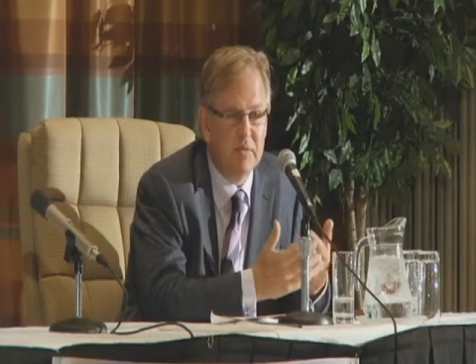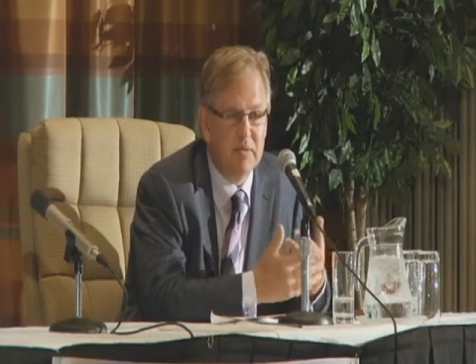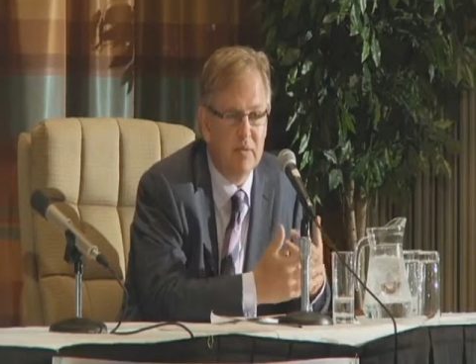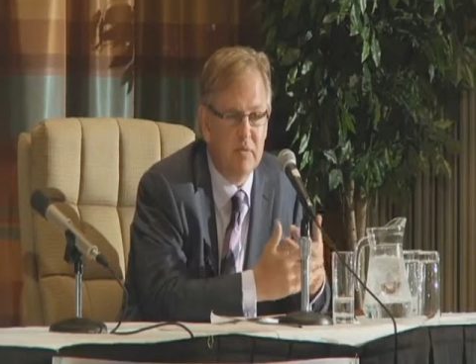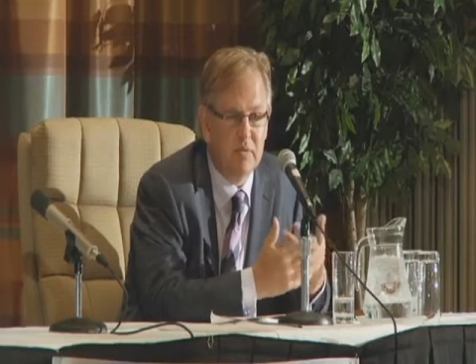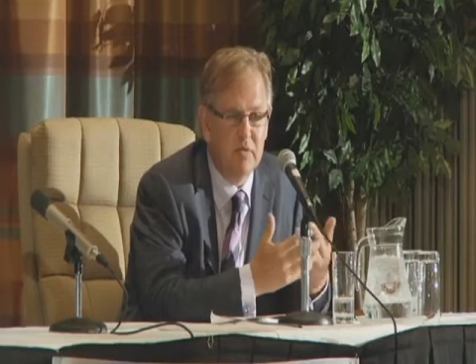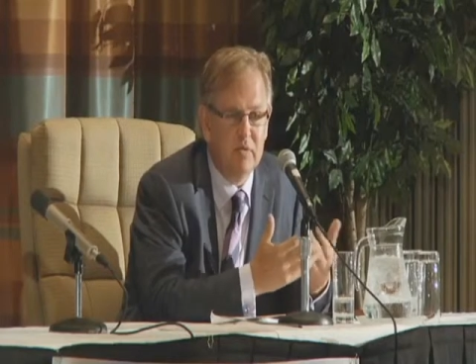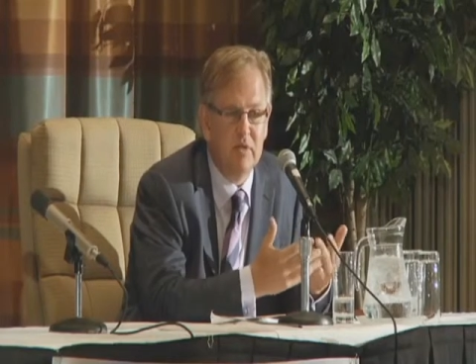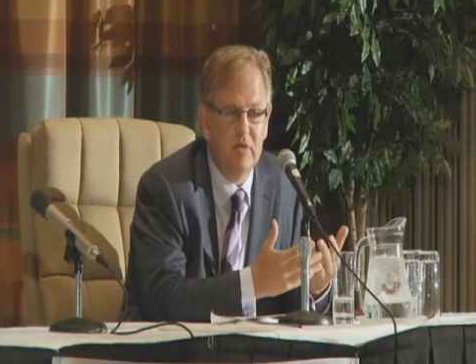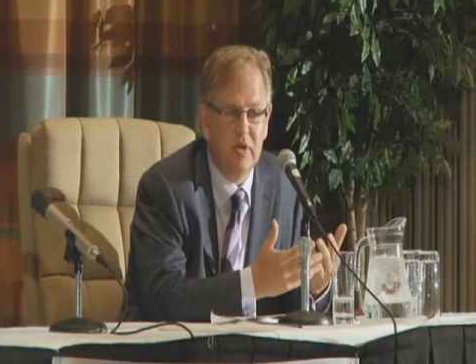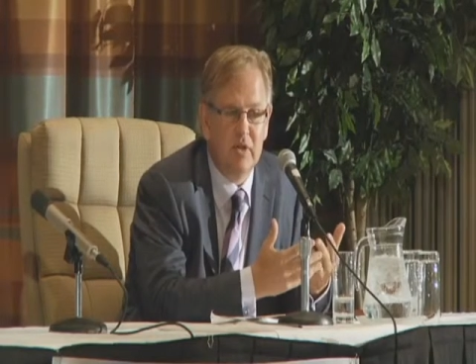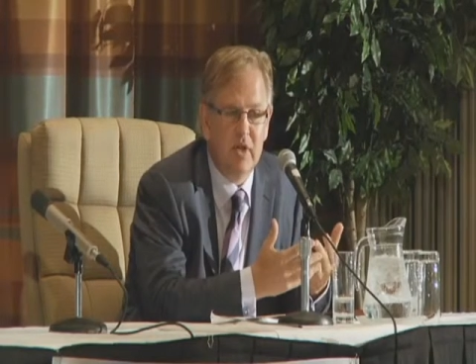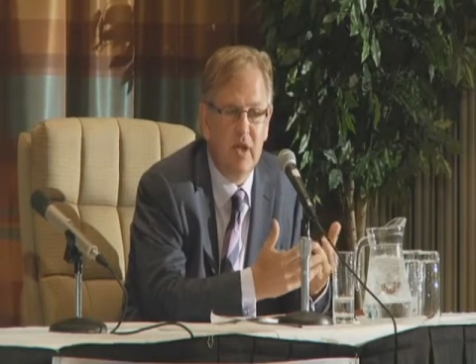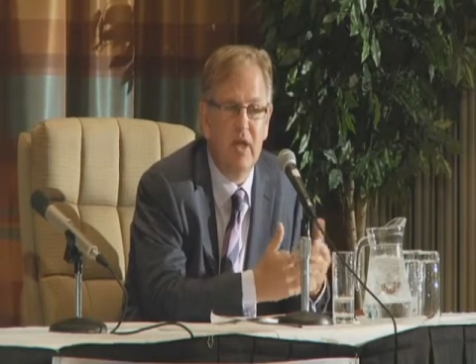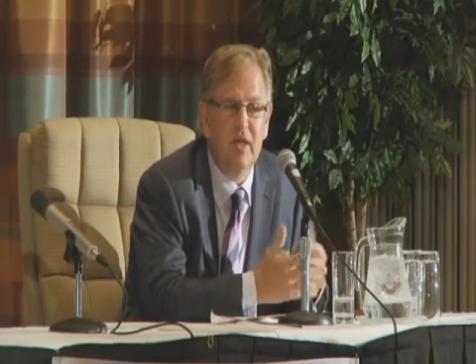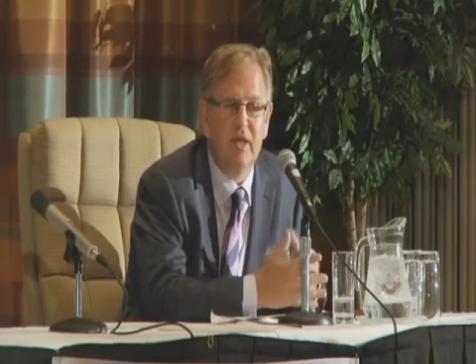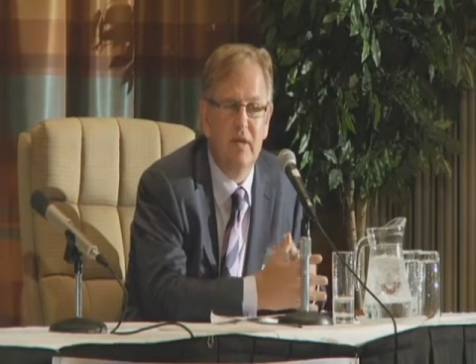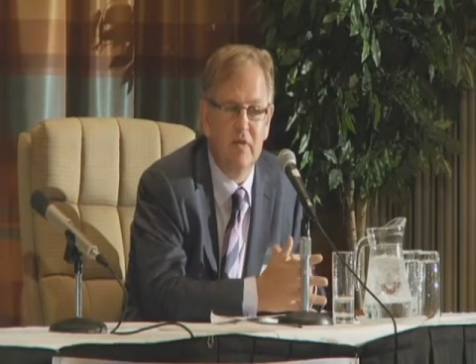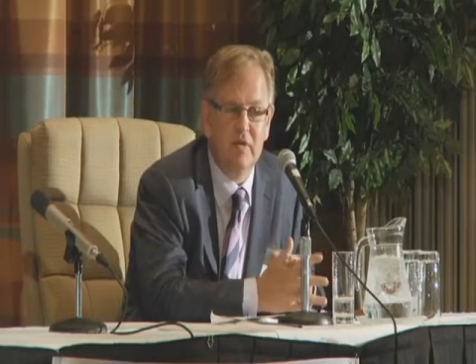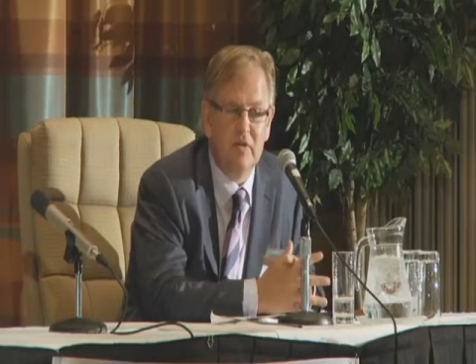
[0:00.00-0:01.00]
associate
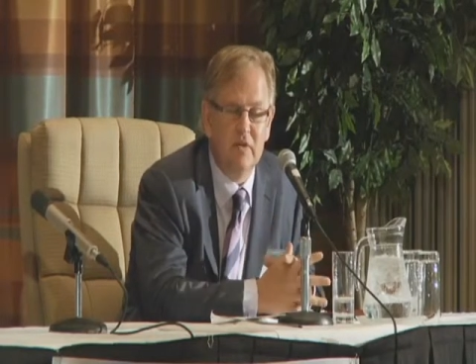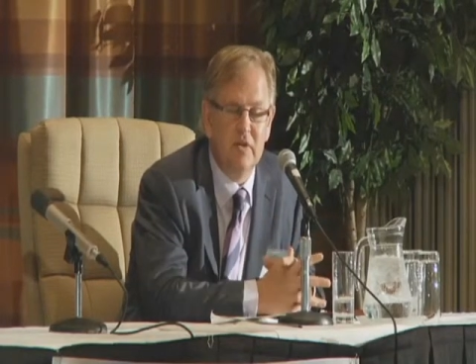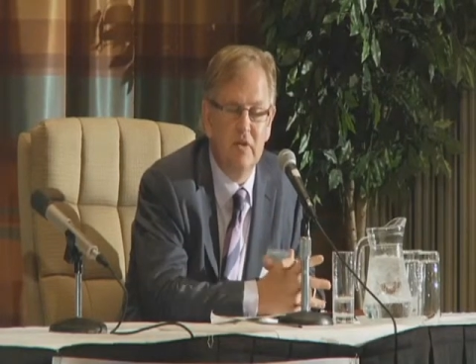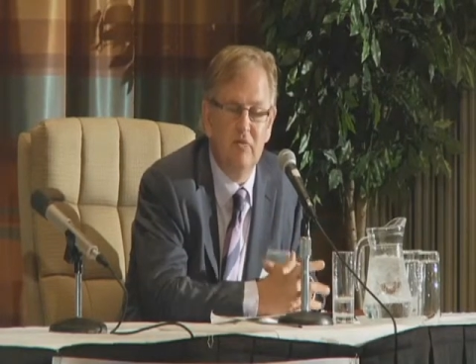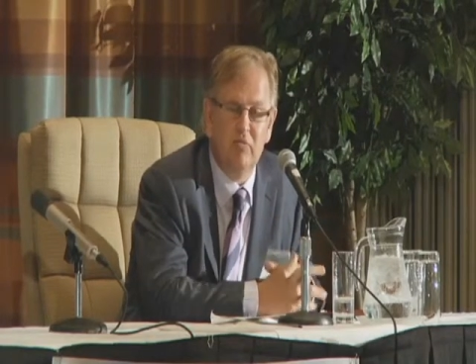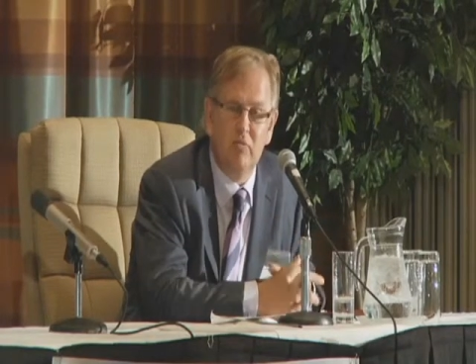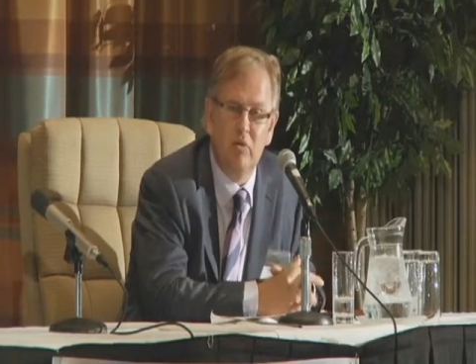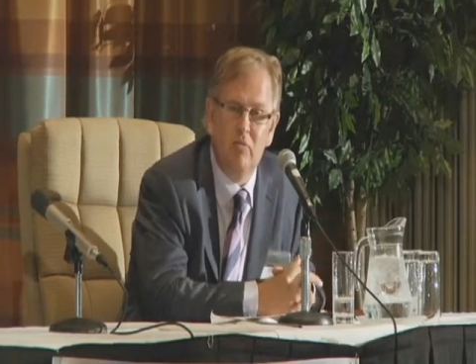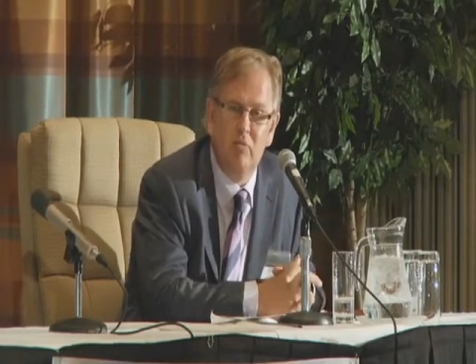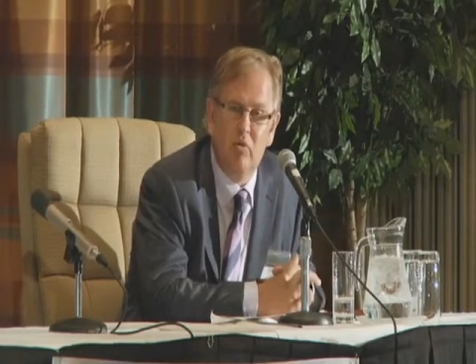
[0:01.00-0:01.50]
LLCs with